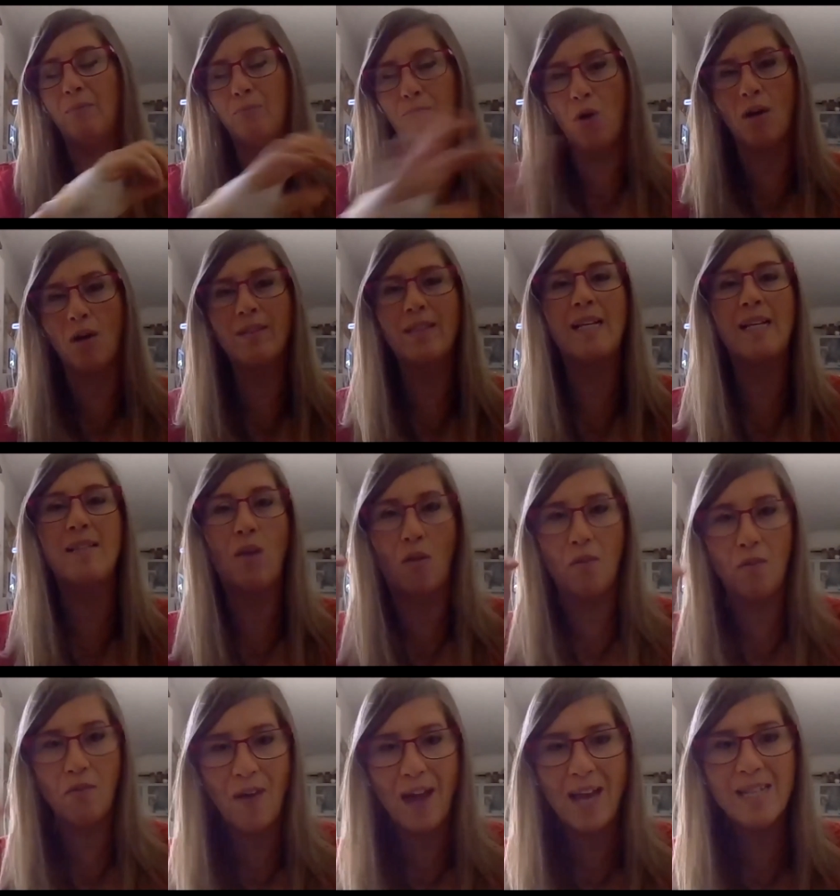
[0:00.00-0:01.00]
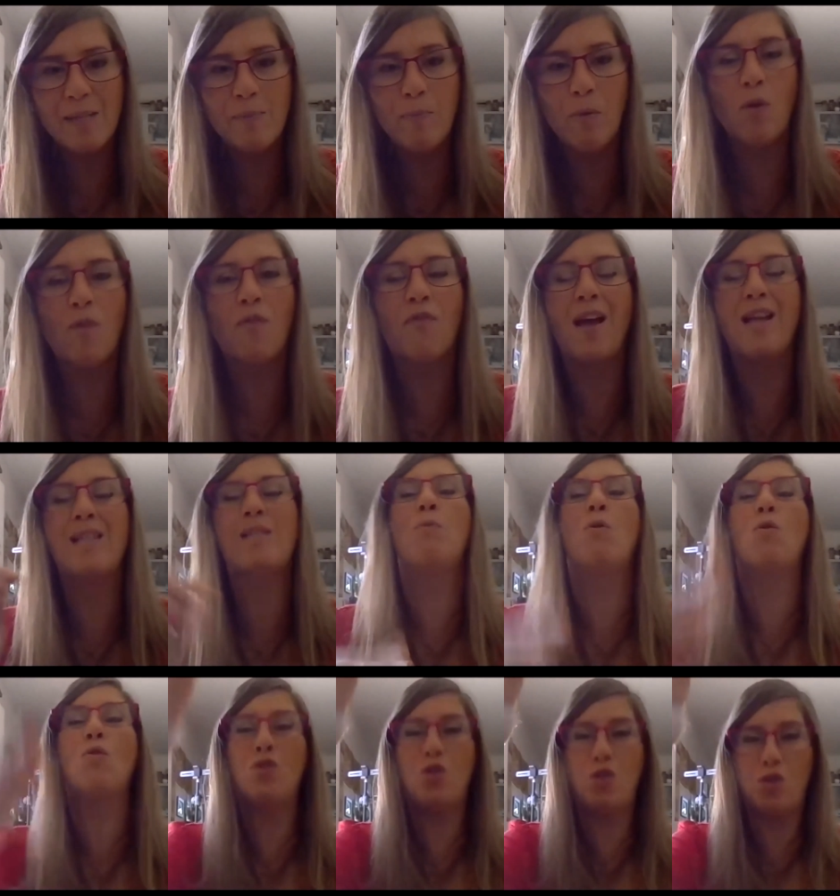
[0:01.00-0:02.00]
broadcast on
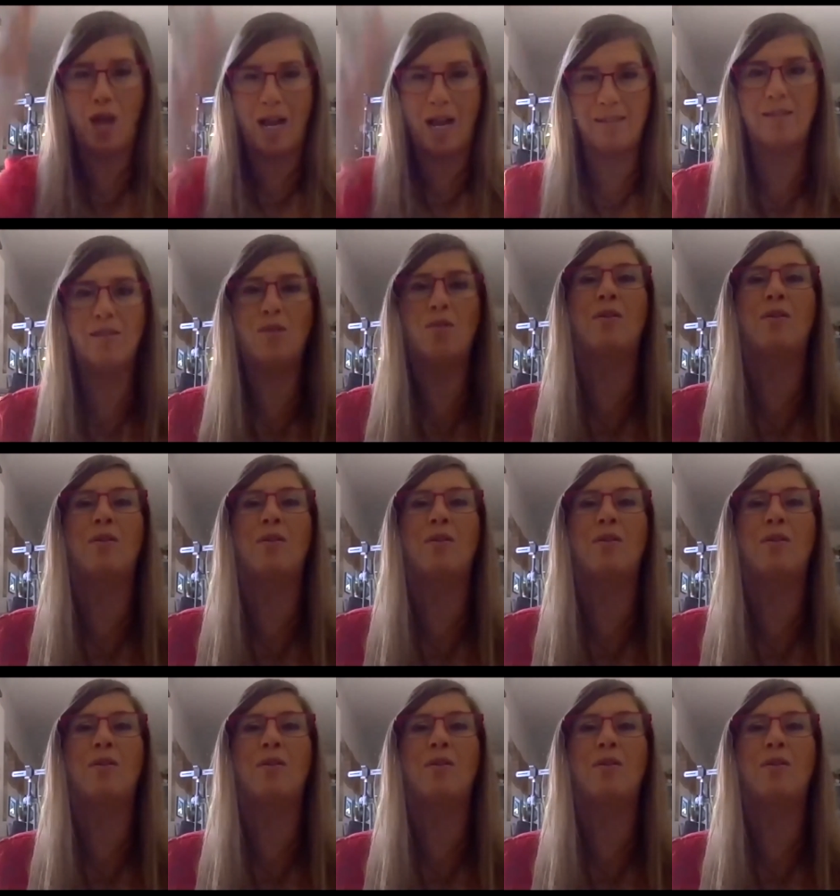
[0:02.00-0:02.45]
Facebook shuts